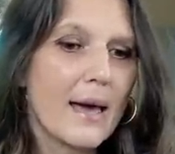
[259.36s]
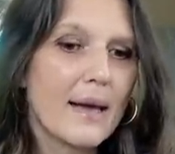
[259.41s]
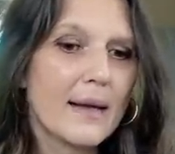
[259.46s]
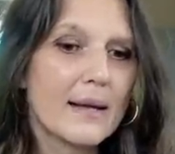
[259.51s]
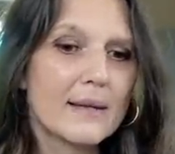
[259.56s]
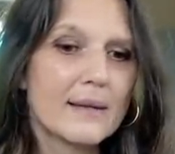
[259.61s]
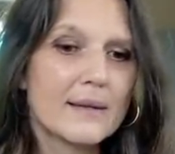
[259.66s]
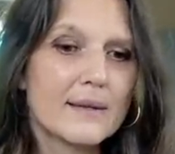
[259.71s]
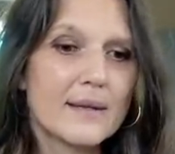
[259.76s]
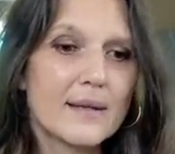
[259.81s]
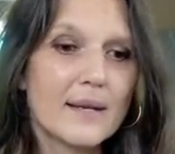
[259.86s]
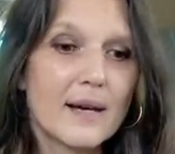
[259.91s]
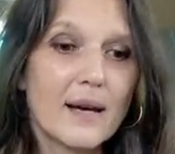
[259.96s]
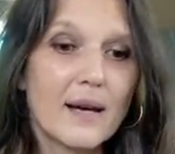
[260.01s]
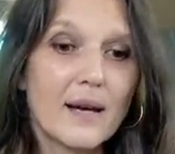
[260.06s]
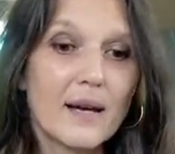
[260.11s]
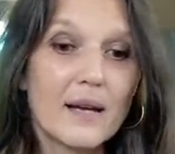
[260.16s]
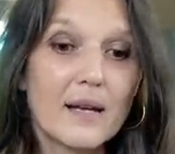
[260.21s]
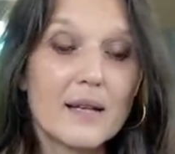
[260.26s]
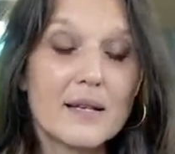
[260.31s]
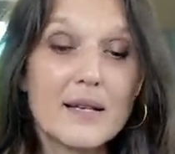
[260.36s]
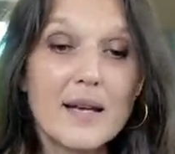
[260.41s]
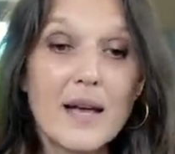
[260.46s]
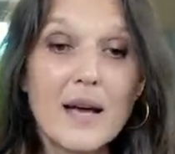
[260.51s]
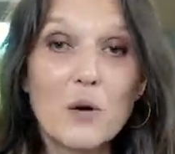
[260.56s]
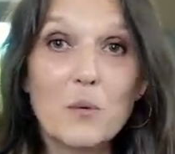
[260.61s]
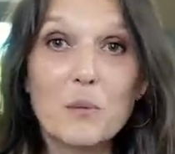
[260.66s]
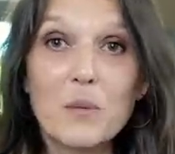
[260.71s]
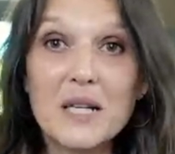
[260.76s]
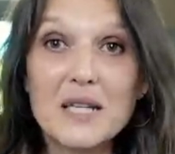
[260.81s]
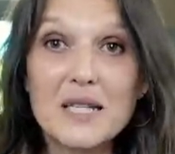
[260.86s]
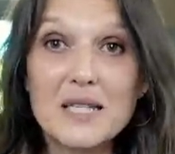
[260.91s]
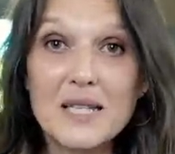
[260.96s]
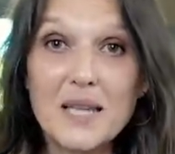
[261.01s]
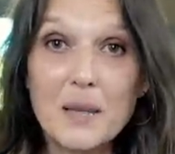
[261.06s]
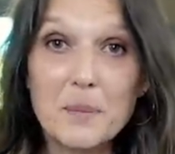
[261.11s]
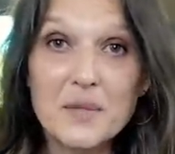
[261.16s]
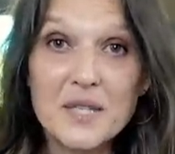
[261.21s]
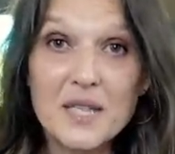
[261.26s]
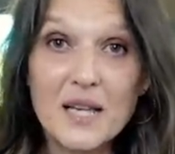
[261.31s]
And now my
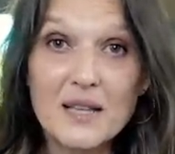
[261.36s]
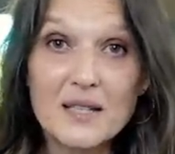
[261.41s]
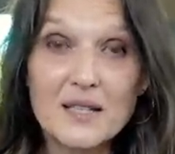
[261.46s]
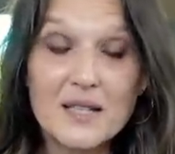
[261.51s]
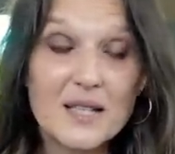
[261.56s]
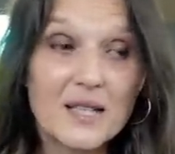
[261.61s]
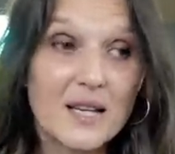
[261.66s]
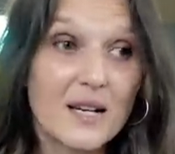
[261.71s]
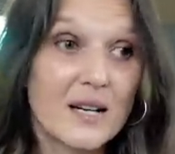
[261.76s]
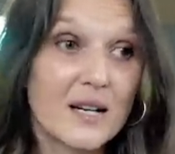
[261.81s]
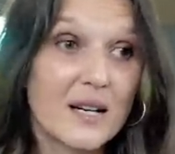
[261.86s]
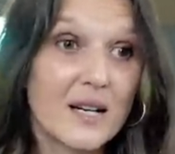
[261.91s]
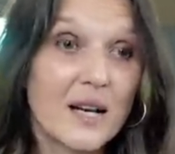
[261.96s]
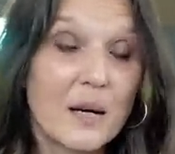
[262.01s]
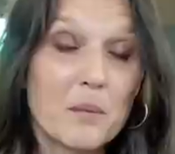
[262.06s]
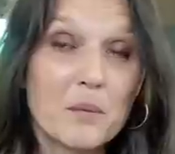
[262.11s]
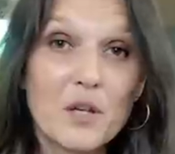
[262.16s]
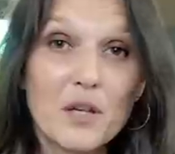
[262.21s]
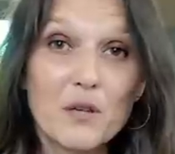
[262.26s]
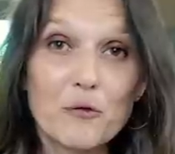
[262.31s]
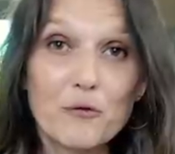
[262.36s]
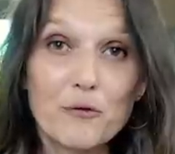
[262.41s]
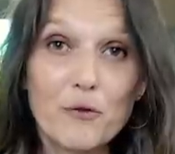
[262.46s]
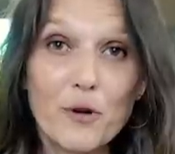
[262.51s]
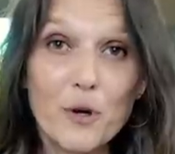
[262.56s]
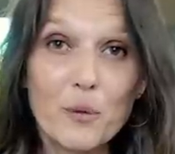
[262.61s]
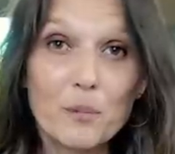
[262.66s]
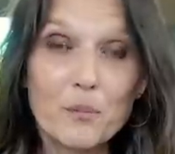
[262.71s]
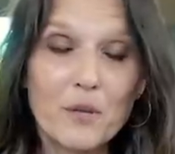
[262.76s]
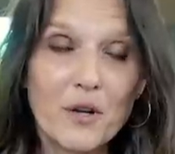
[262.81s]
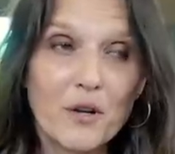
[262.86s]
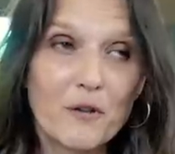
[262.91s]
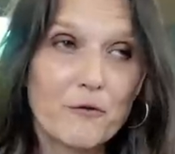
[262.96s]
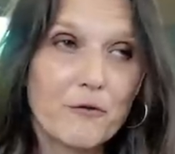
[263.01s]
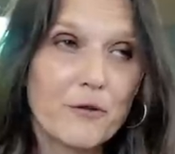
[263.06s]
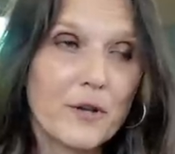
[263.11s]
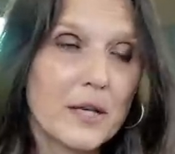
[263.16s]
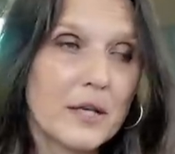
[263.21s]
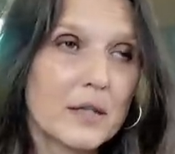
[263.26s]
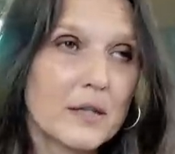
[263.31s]
stepsons are coming from
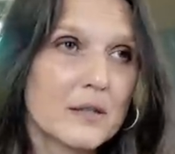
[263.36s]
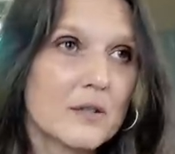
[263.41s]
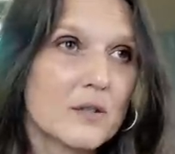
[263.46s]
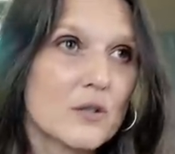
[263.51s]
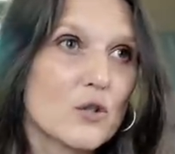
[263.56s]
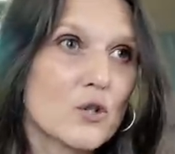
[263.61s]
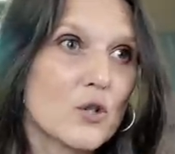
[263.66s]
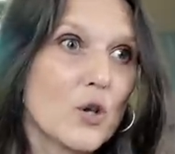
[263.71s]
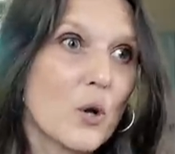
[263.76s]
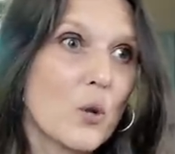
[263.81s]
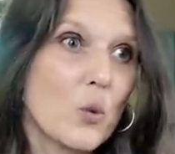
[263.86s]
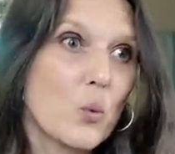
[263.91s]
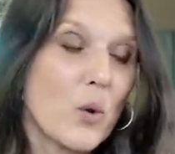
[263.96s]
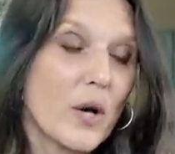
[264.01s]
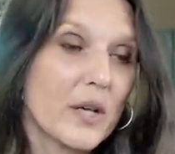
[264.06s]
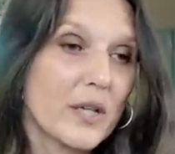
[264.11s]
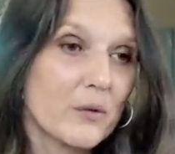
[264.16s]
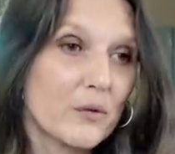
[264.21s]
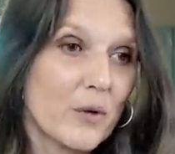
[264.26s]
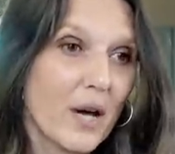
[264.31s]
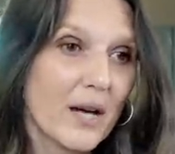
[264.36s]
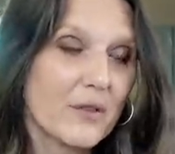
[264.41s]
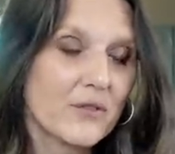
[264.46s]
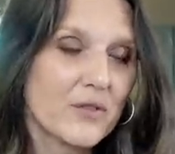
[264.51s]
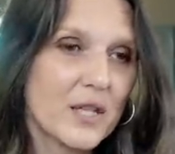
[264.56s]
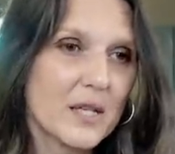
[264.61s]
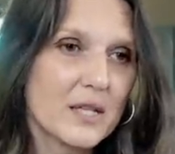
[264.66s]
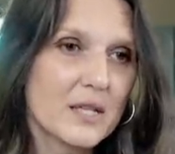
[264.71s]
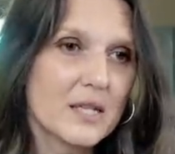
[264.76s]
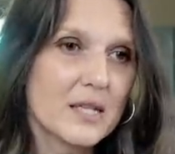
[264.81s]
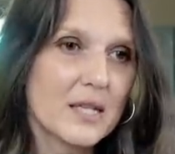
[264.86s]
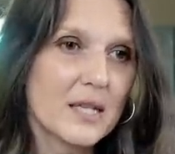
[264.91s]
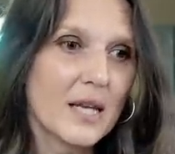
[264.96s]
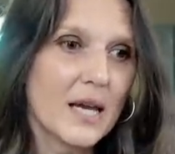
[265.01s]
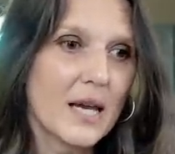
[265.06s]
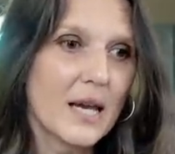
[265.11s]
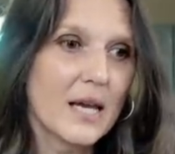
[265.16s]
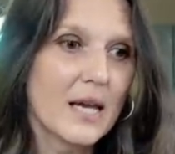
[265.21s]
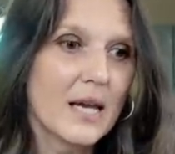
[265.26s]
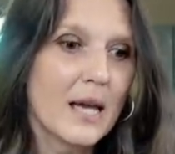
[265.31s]
Finland. So one arrived
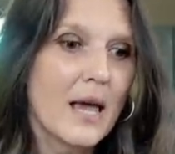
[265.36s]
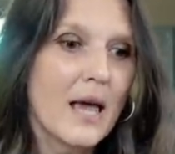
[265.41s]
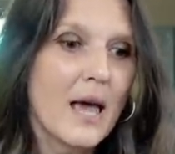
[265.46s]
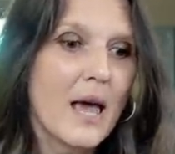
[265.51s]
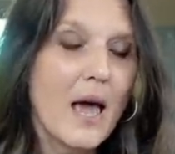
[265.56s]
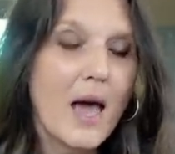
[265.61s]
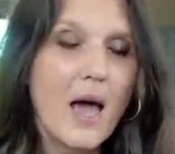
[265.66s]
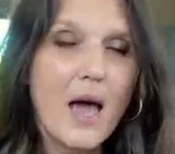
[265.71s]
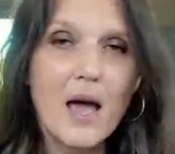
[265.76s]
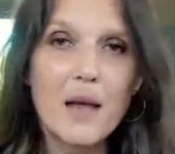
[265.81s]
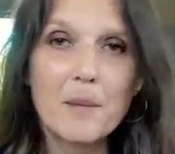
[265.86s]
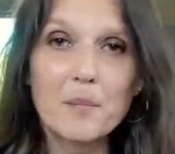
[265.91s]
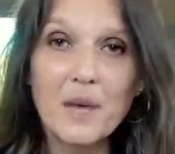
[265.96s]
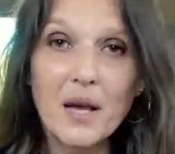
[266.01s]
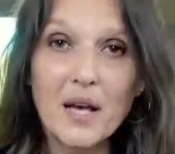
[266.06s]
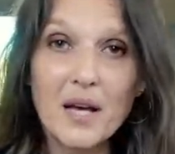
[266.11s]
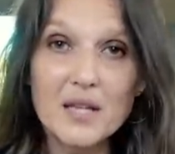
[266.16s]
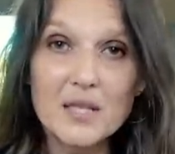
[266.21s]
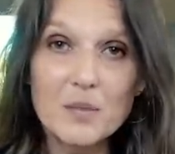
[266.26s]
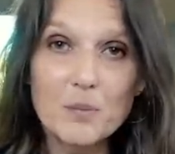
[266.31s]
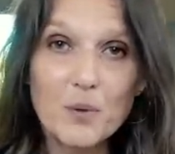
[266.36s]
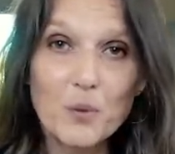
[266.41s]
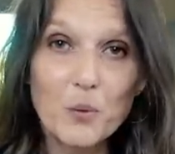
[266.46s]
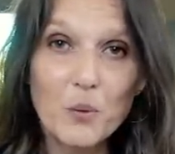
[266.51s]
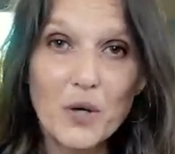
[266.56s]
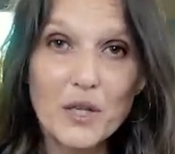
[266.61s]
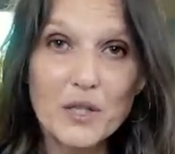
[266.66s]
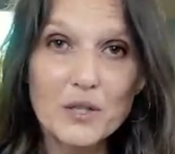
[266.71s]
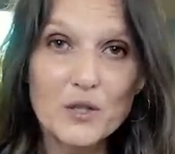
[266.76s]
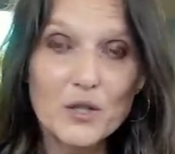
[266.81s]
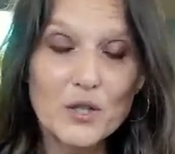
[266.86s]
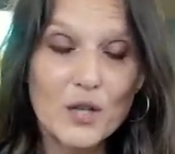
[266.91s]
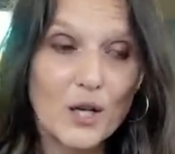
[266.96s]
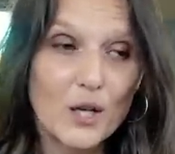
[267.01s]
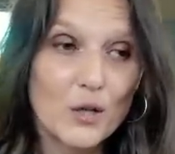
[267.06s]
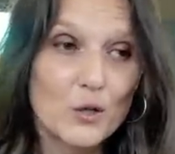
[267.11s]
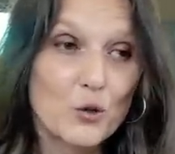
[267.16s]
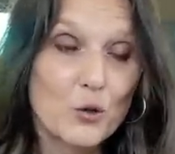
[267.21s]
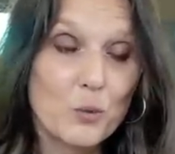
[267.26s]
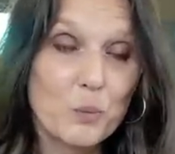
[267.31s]
yesterday, and my husband went
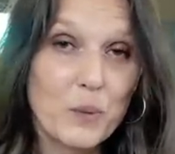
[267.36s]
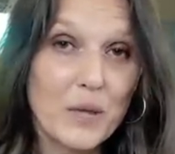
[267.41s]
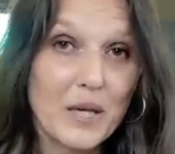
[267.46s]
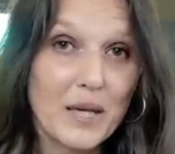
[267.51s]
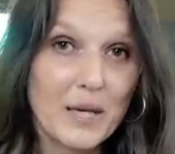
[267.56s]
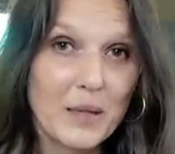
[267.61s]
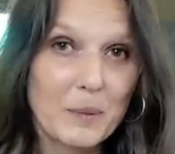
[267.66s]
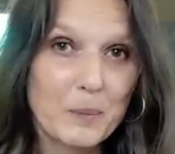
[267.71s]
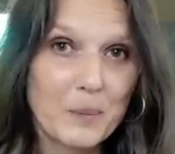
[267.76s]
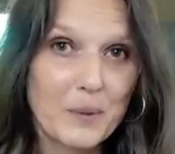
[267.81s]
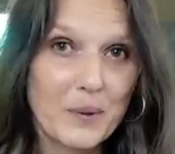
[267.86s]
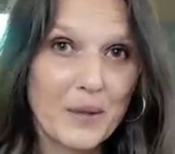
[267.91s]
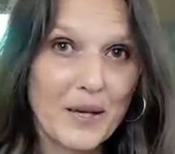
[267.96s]
to pick up